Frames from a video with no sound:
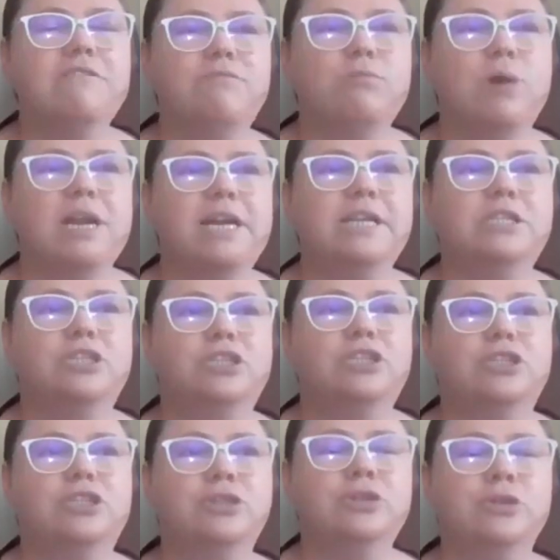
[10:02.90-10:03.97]
of what I
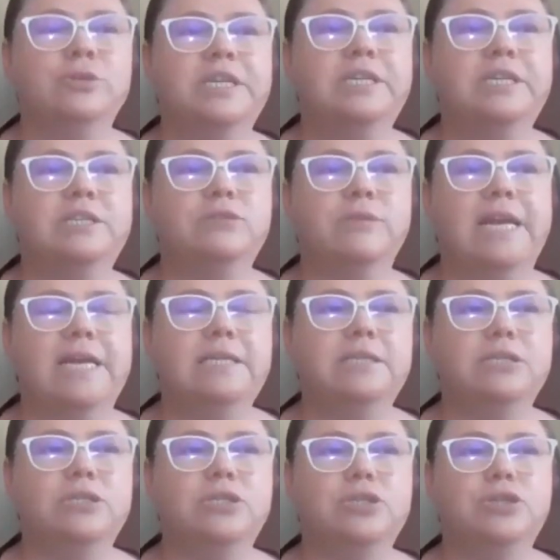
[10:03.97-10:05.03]
do is
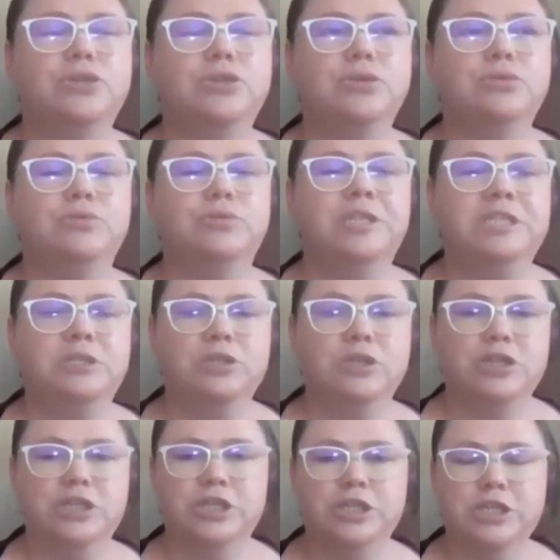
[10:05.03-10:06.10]
related to
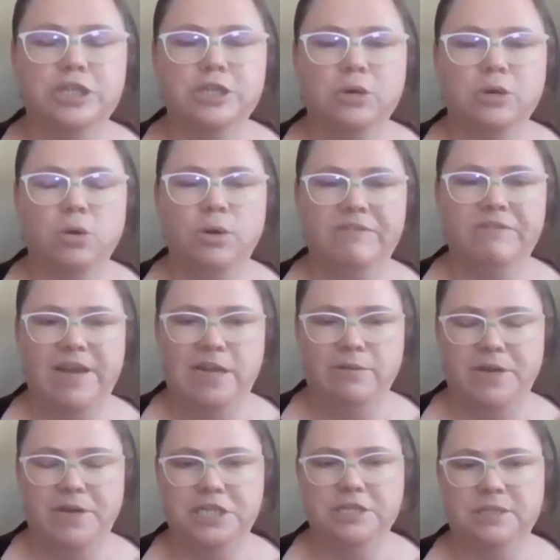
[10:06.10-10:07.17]
research or
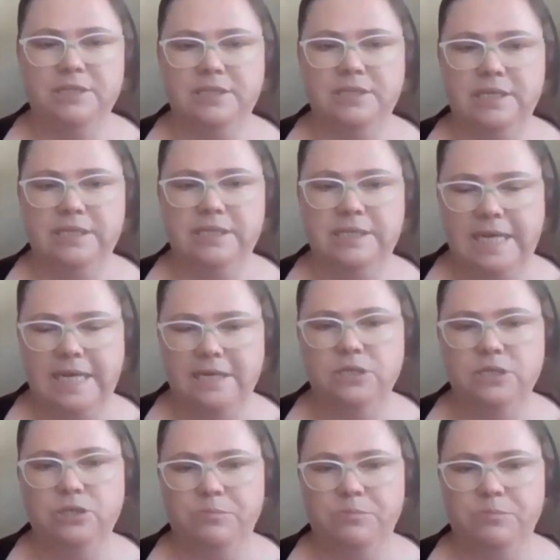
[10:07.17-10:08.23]
evaluations
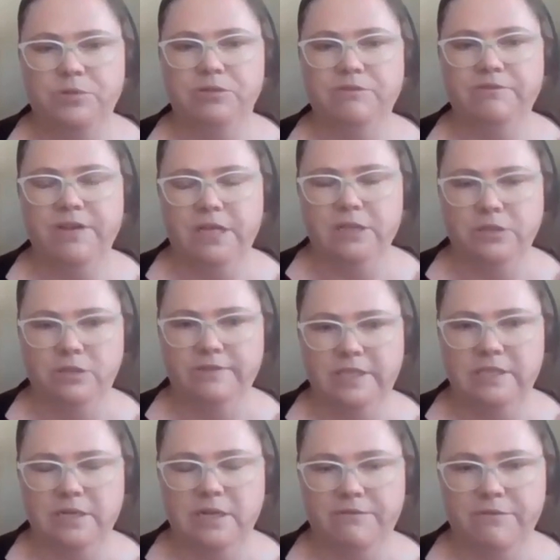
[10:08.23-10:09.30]
intended to improve health
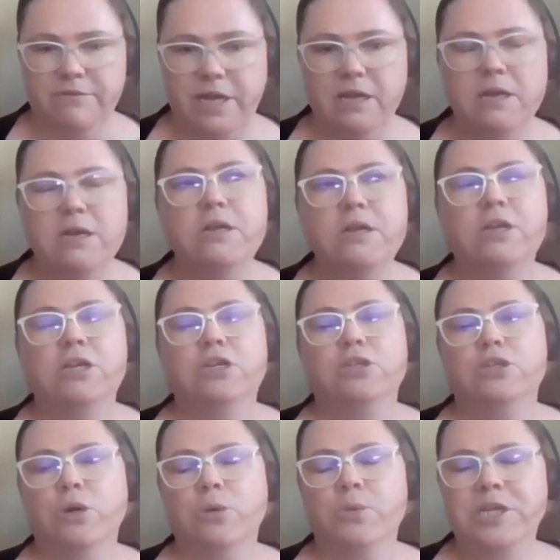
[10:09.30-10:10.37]
service delivery.
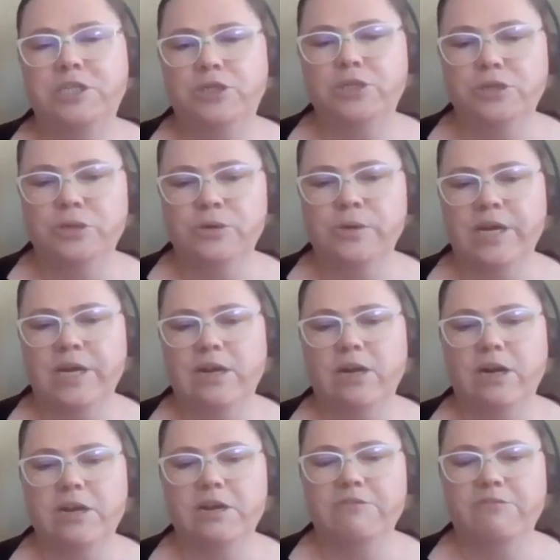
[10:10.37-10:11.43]
So we do a
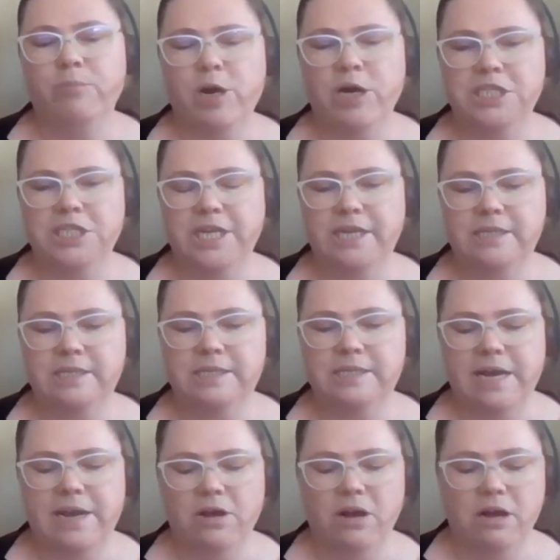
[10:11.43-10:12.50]
lot of projects
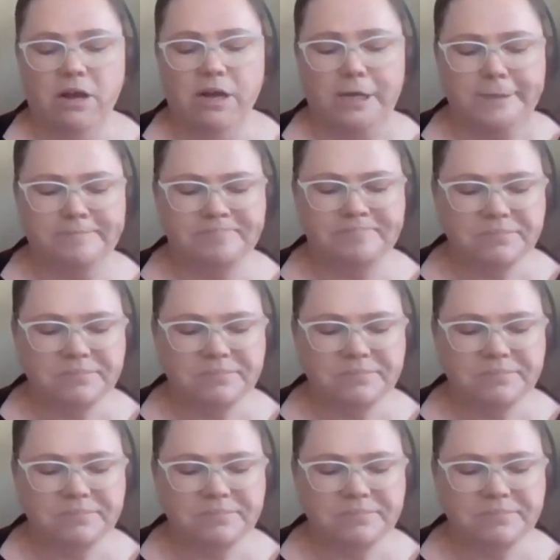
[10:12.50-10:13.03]
that are